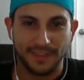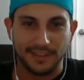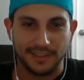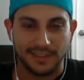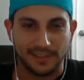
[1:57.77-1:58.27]

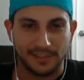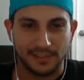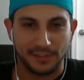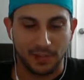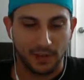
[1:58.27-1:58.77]
Just because
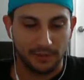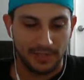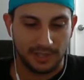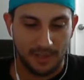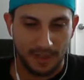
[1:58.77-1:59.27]
you can always,
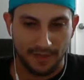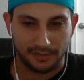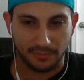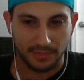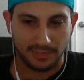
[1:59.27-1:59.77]
like, have
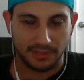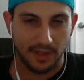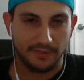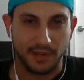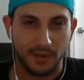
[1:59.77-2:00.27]
so much
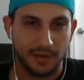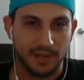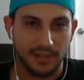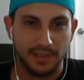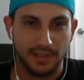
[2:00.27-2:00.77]
stuff going
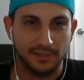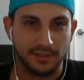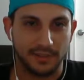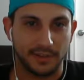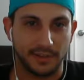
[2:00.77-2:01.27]
on in there,
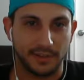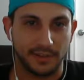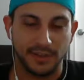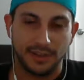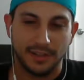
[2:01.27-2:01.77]
so.
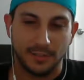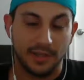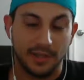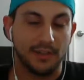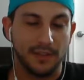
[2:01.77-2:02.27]
But
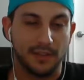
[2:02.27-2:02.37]
it definitely looks